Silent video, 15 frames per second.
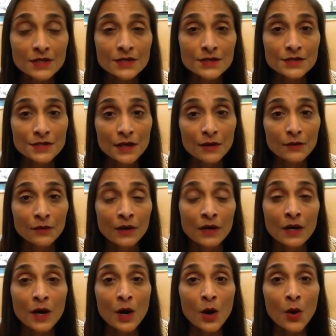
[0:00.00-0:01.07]
So
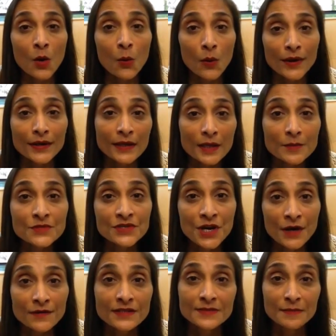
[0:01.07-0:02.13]
what
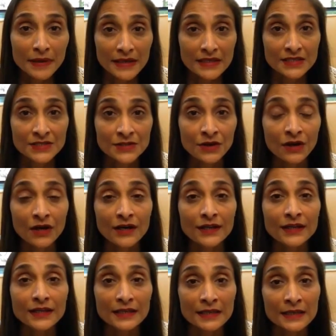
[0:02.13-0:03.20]
EMDR is based on
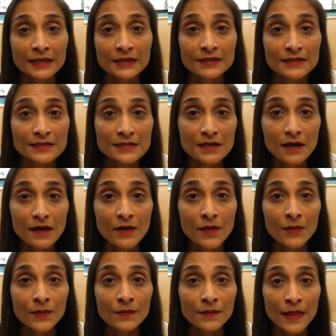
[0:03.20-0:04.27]
is
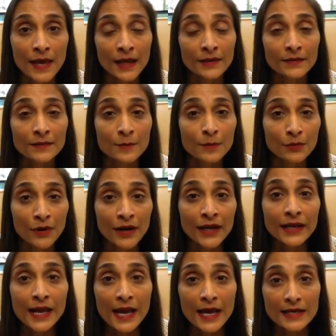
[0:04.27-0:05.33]
that the
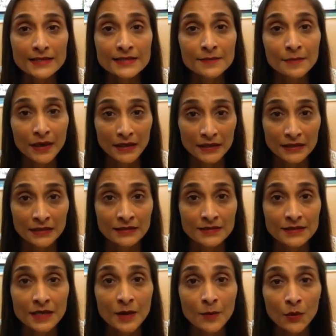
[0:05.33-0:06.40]
brain has a
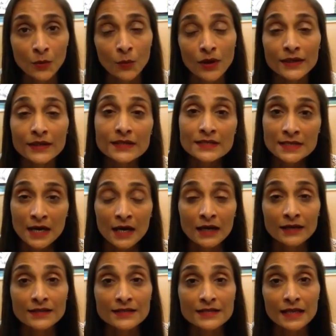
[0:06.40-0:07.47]
mechanism where what it
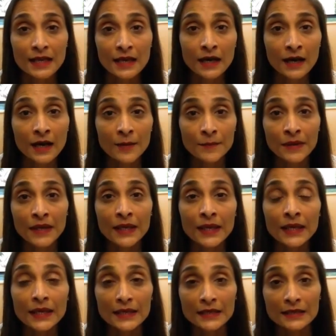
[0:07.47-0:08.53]
does
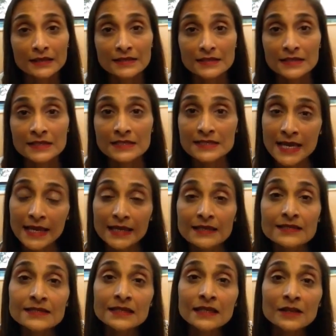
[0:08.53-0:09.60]
is it
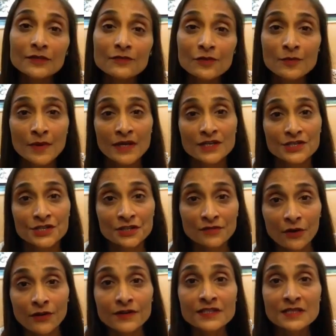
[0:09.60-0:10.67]
takes the information of
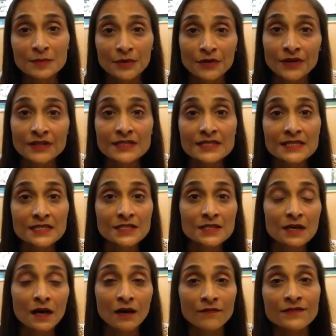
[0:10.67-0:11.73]
our experiences
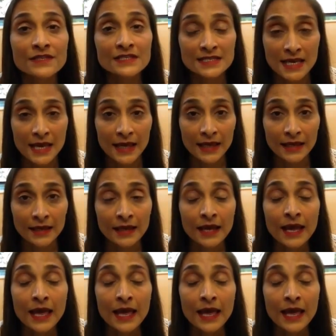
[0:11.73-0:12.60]
of the day,